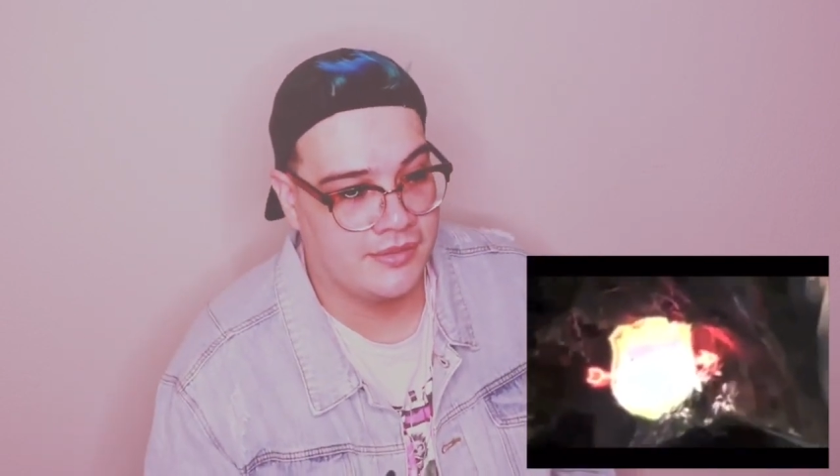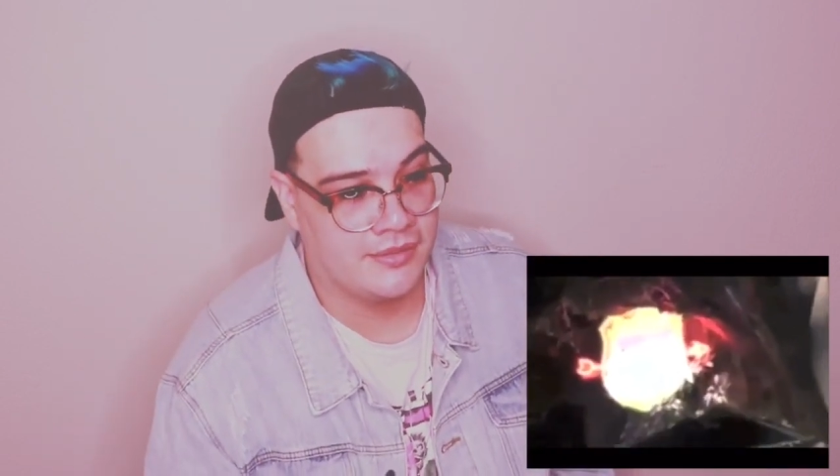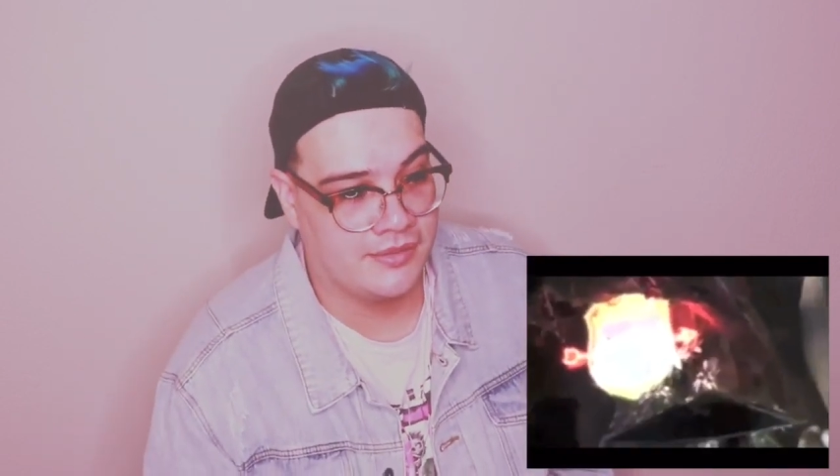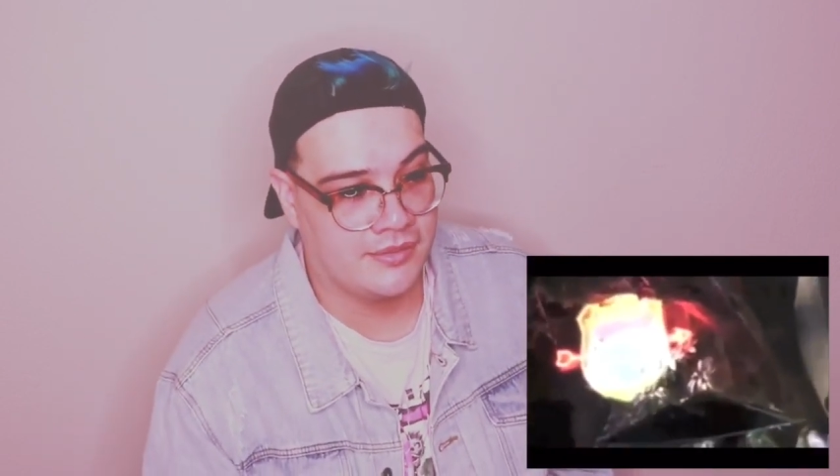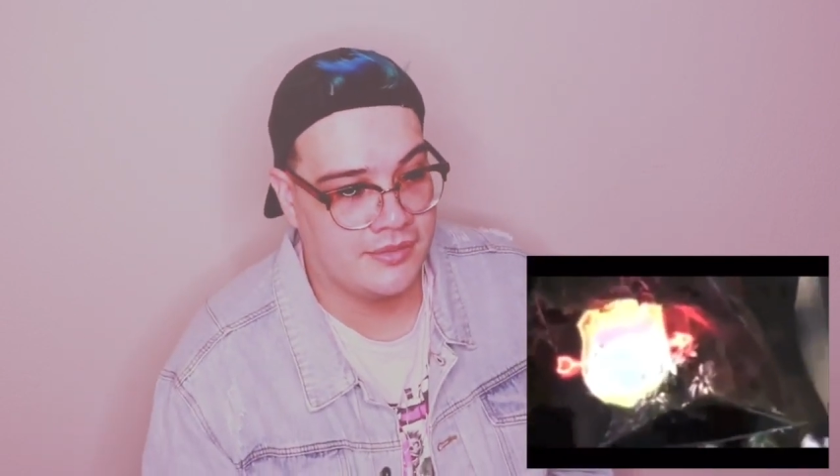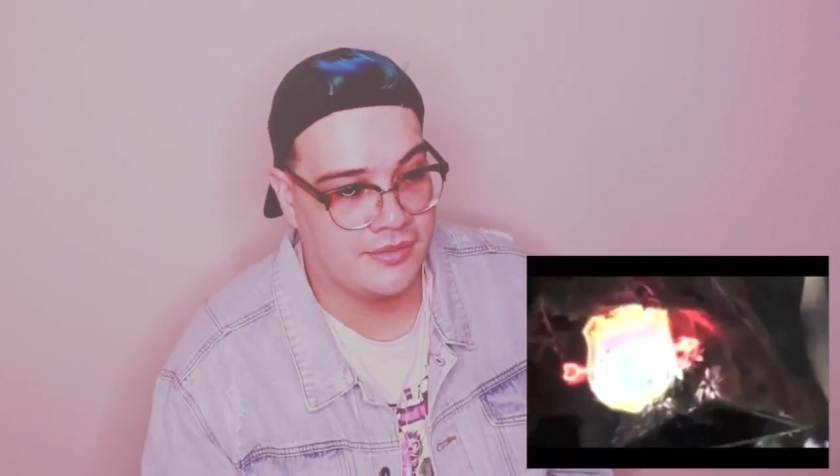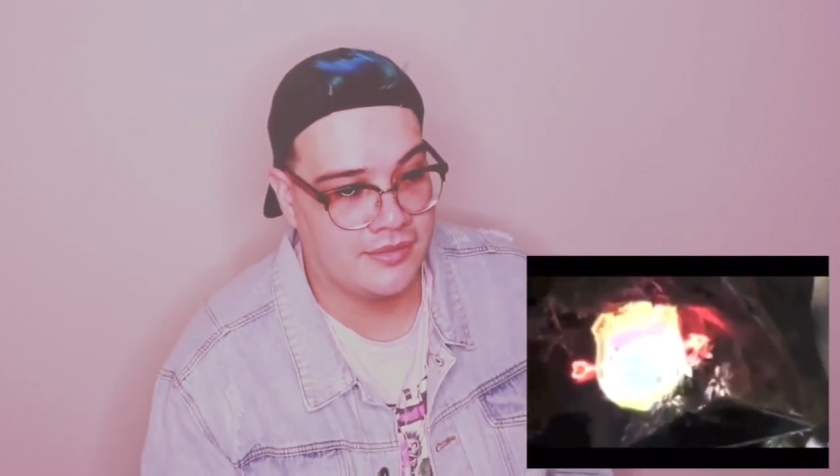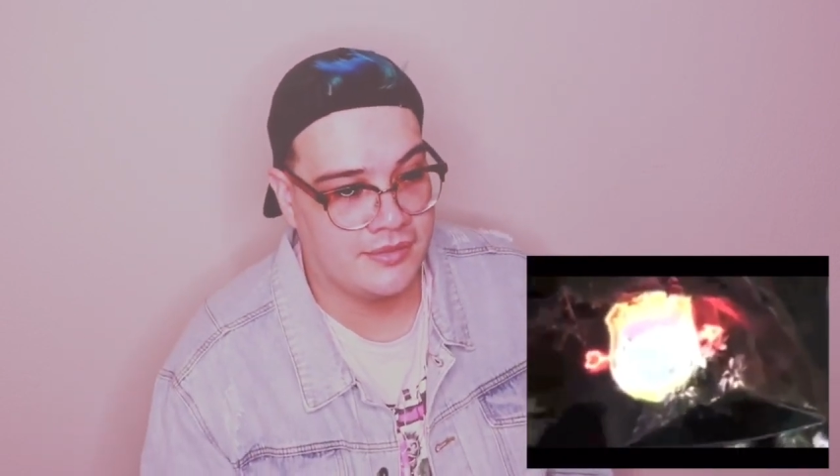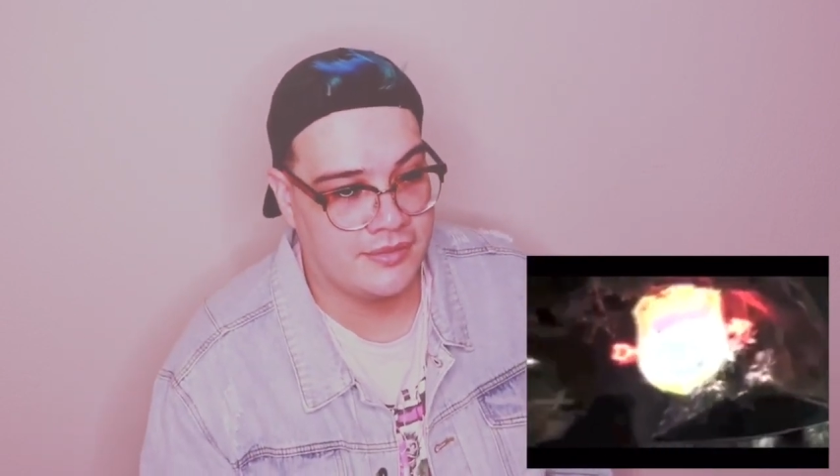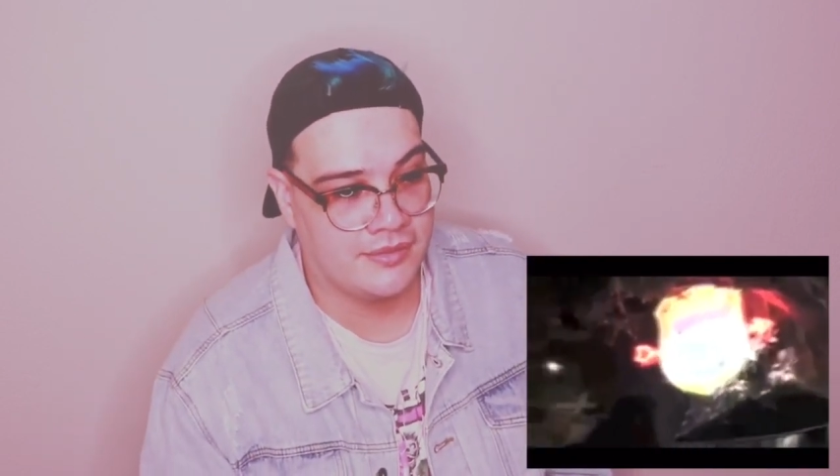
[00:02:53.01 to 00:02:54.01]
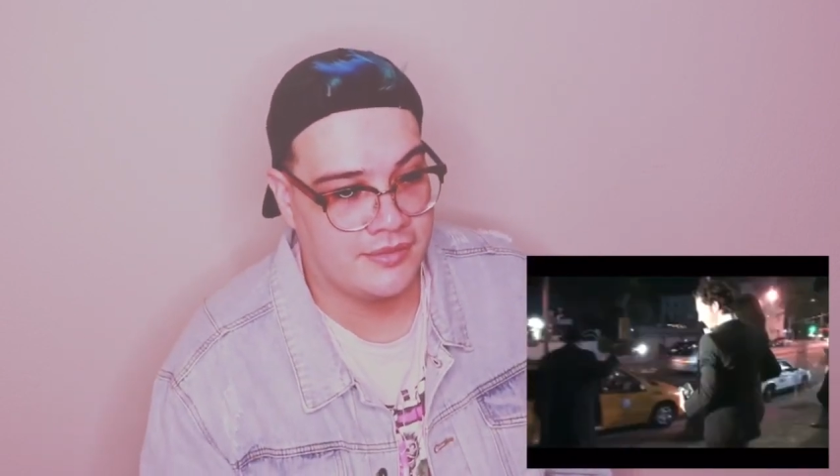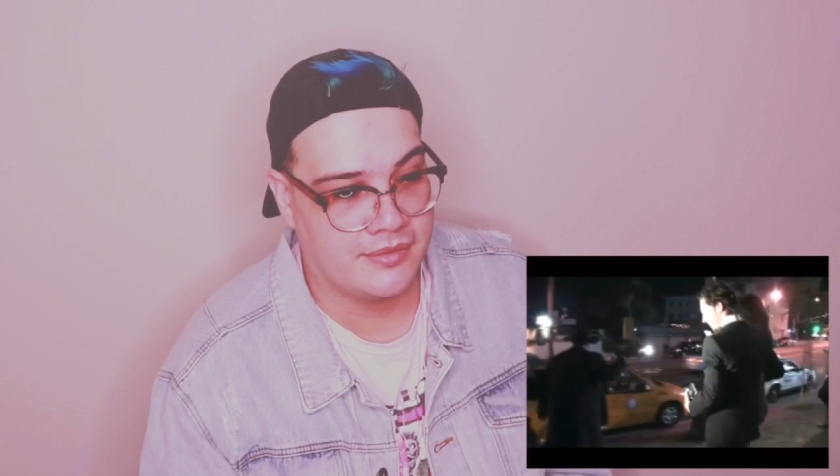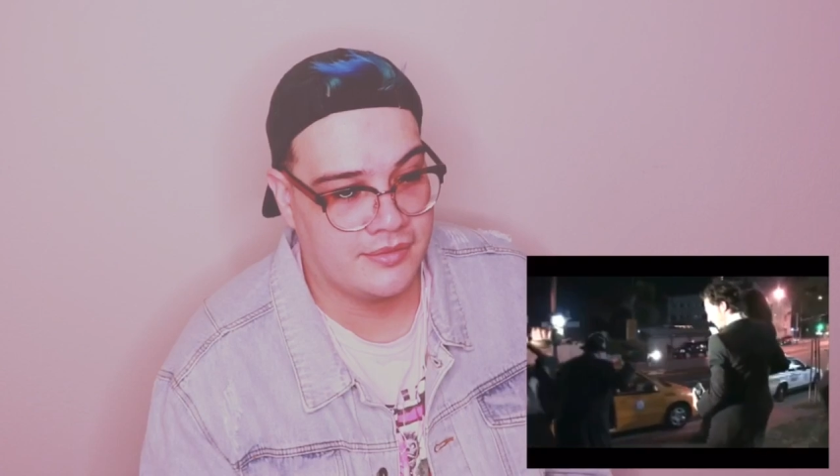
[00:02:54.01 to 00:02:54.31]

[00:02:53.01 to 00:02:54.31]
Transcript: you